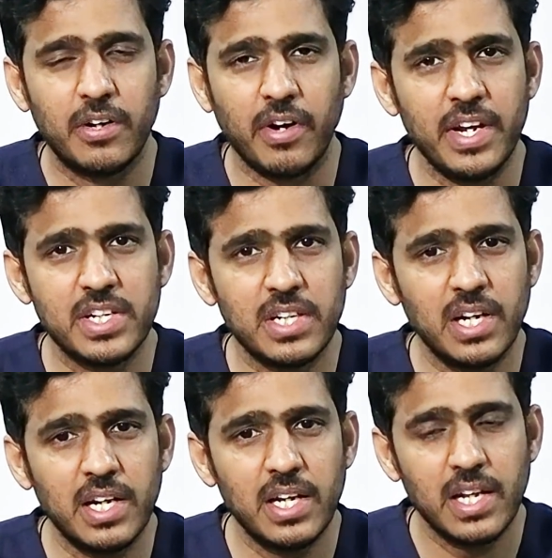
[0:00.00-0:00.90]

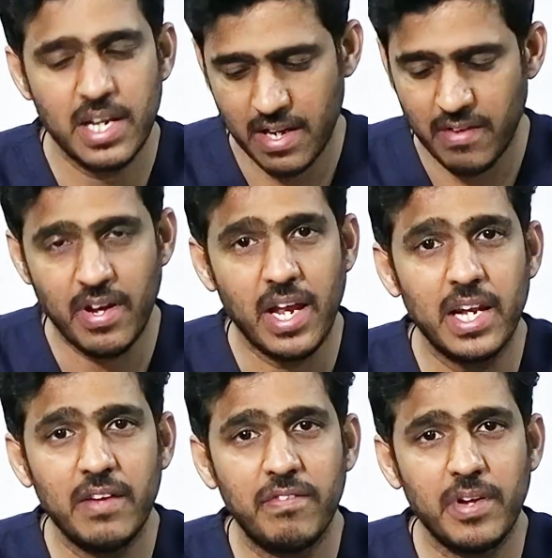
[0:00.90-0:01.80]
traditionally
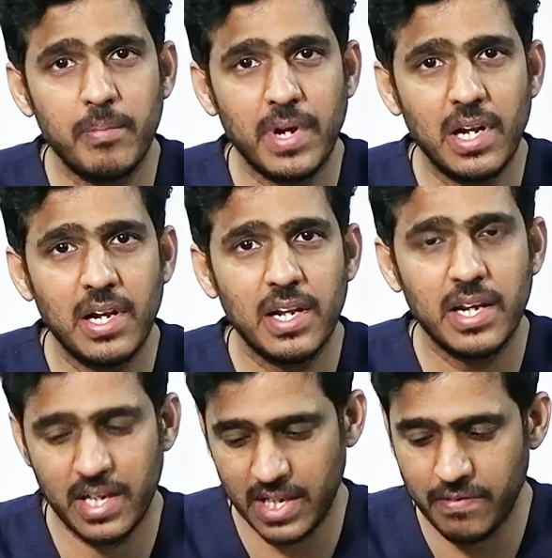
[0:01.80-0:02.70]
any female
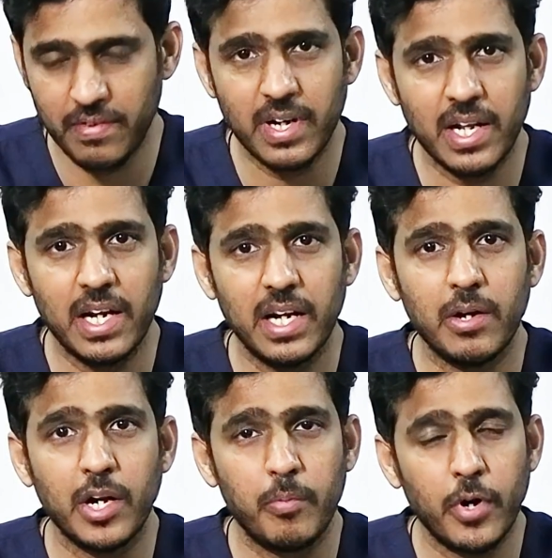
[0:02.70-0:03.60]
in
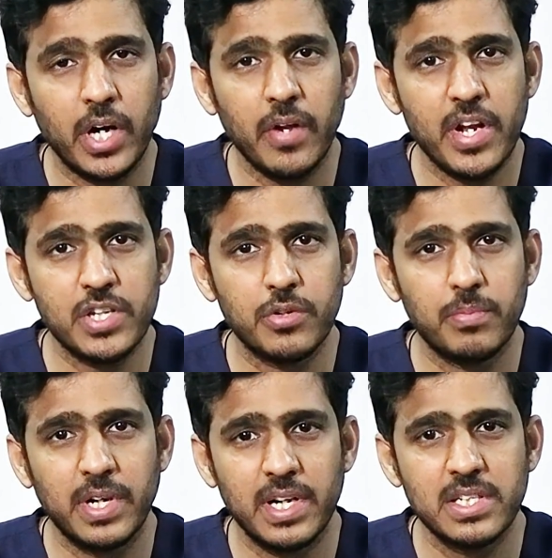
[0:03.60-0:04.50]
reproductive age
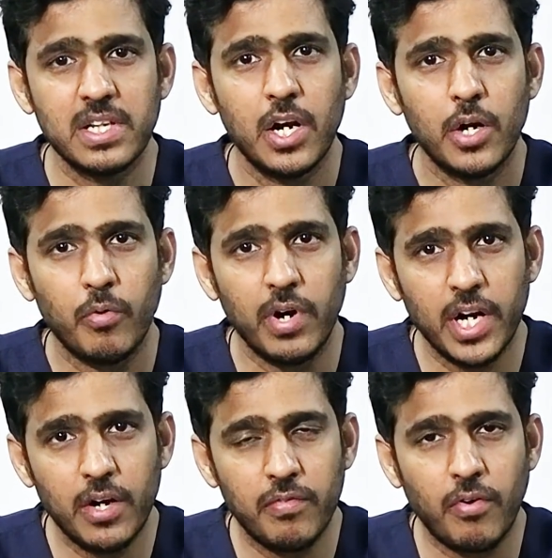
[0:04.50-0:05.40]
group, that is
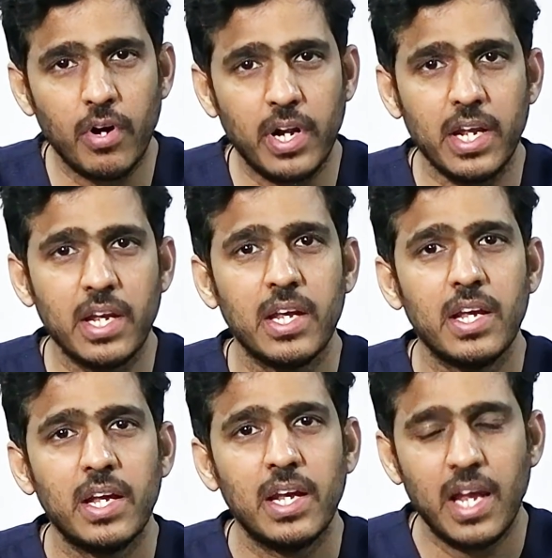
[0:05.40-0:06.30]
20 to 40,
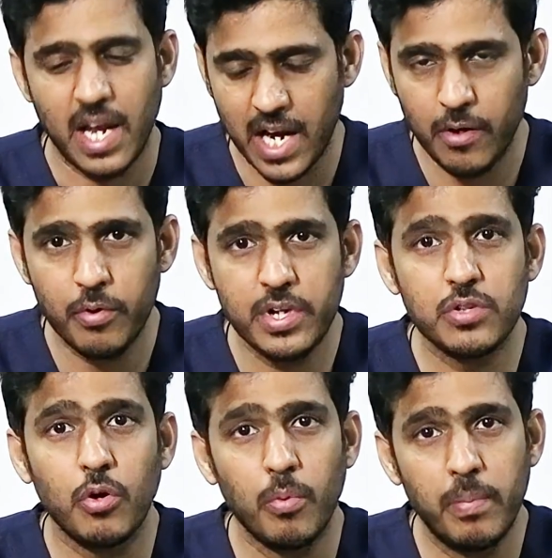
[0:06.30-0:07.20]
and who
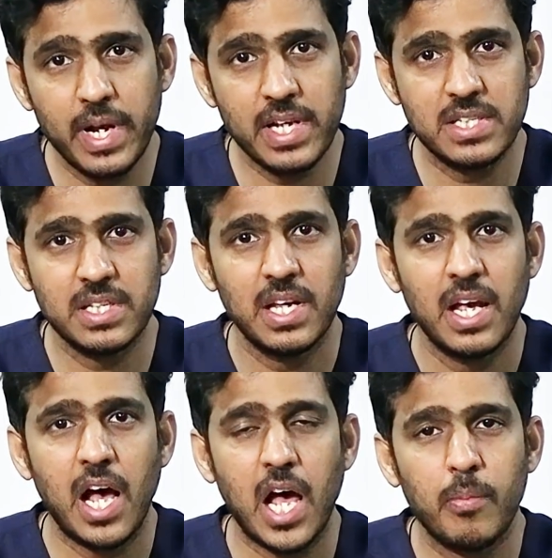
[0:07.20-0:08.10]
is obese,
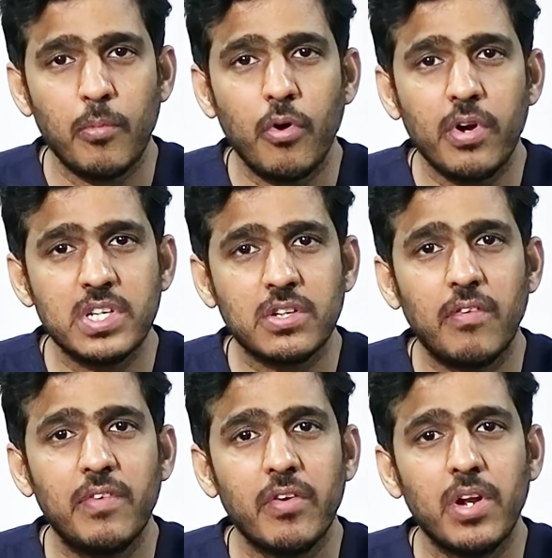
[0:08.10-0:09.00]
are more risk
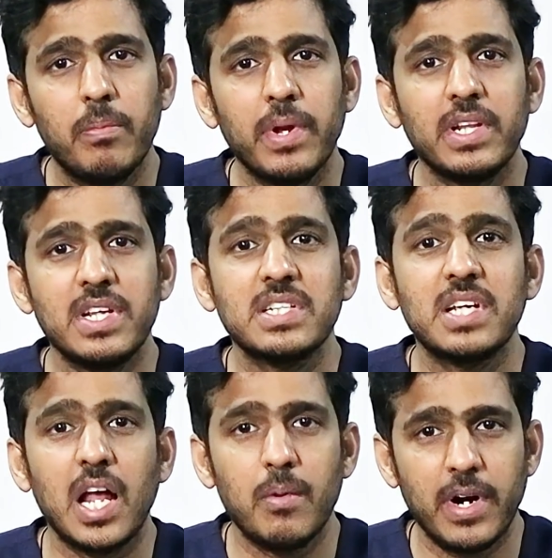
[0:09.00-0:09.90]
of developing
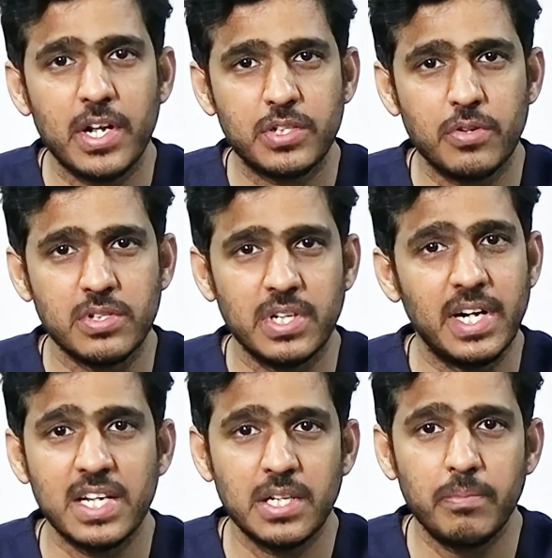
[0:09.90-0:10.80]
gallbladder stones.
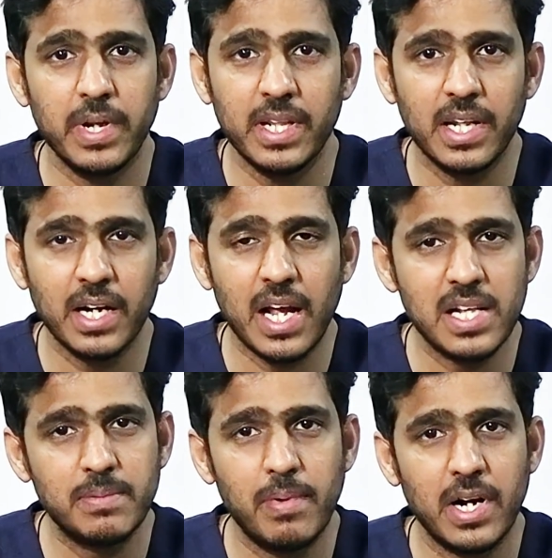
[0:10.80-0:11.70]
It doesn't mean that
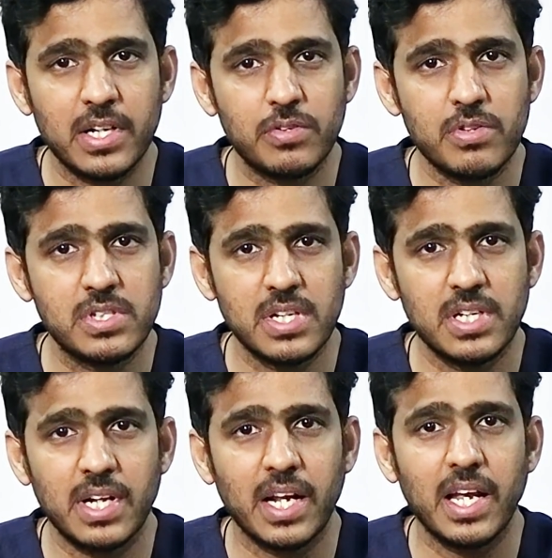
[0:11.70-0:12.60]
gallbladder stones
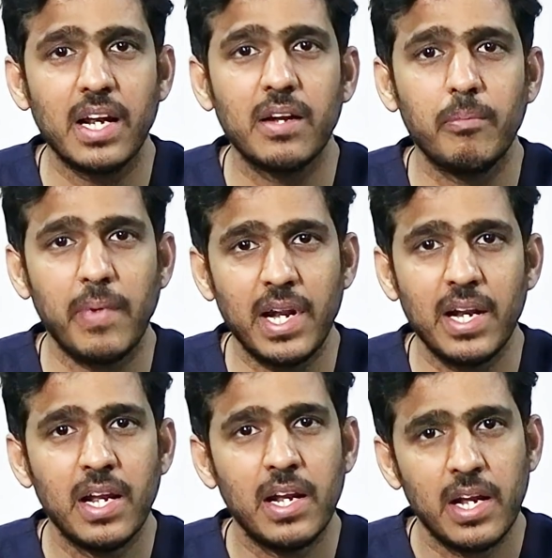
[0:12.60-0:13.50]
doesn't occur in
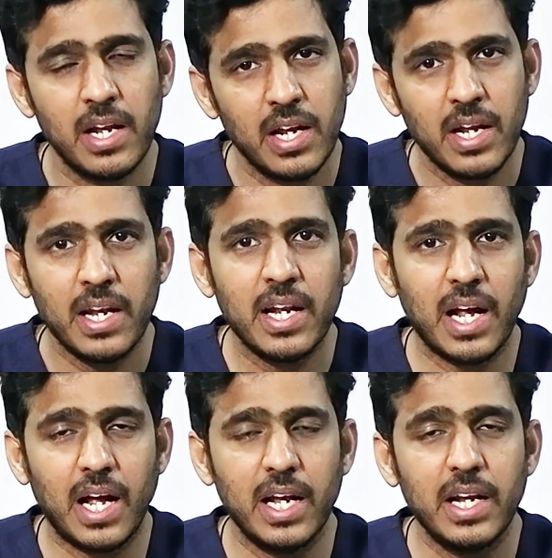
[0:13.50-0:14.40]
men,
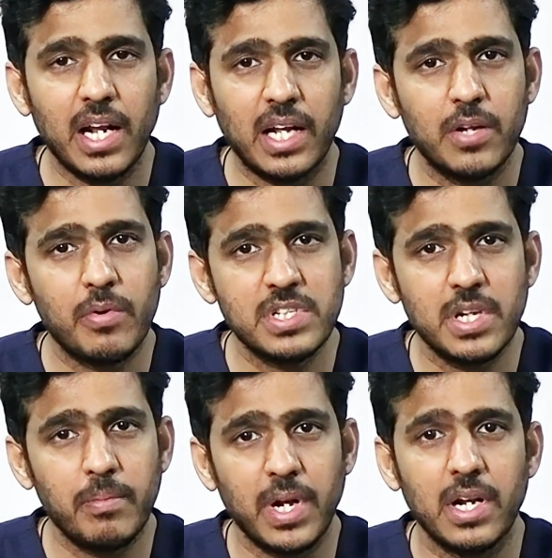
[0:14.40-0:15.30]
they
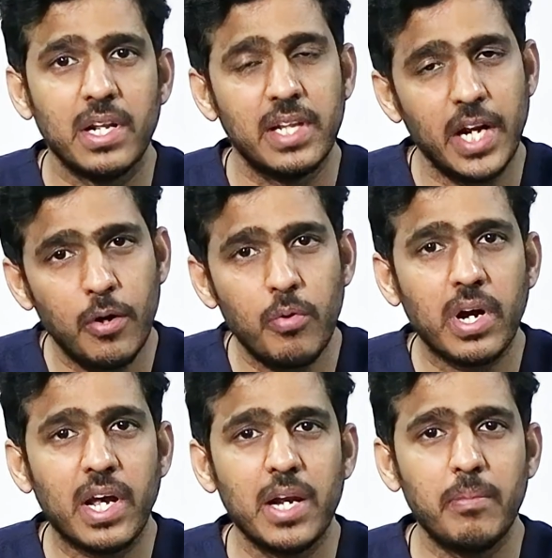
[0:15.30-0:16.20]
do
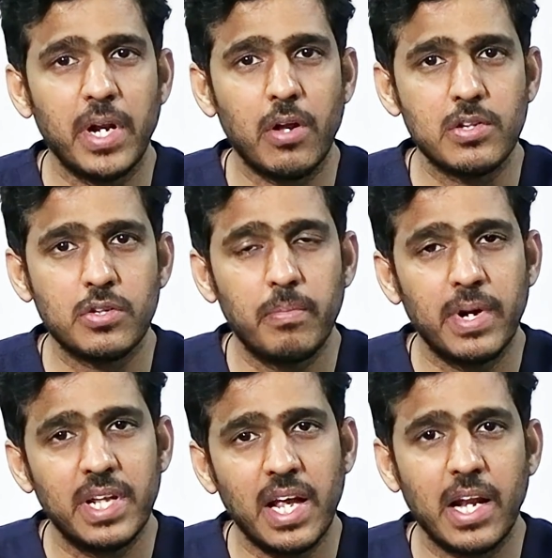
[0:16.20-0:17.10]
occur in men also,
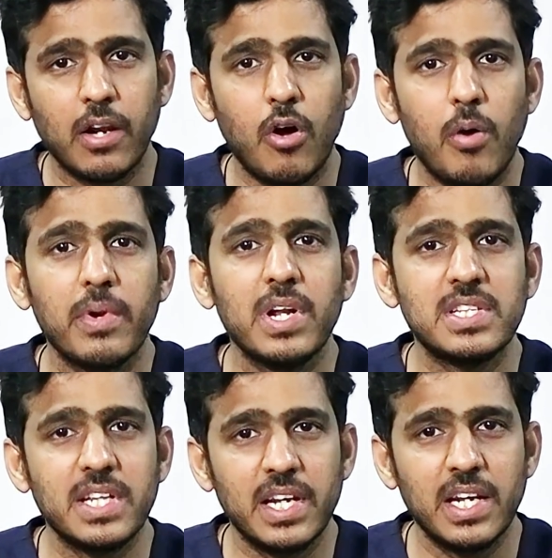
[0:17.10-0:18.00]
but they are commonly
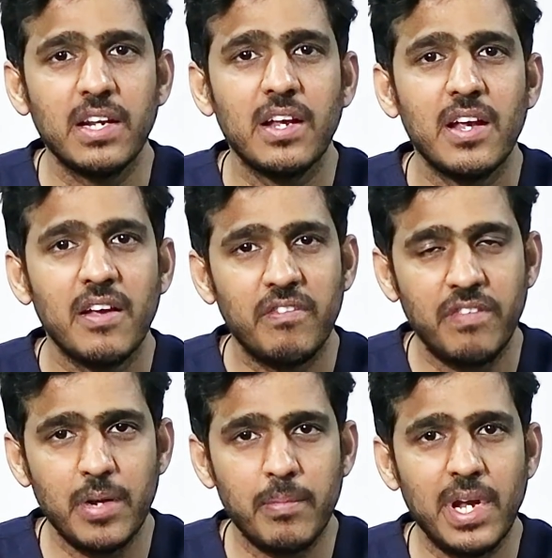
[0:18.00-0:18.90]
seen in
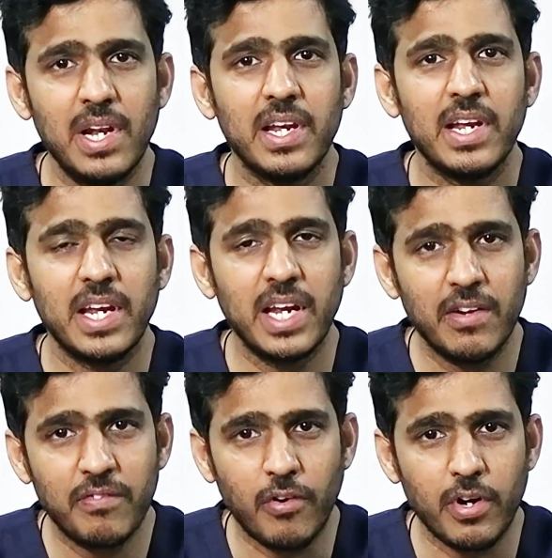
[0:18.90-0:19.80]
female
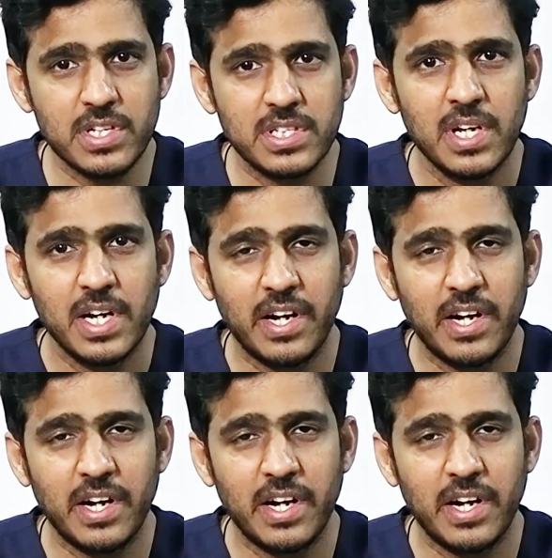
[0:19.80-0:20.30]
in 40s.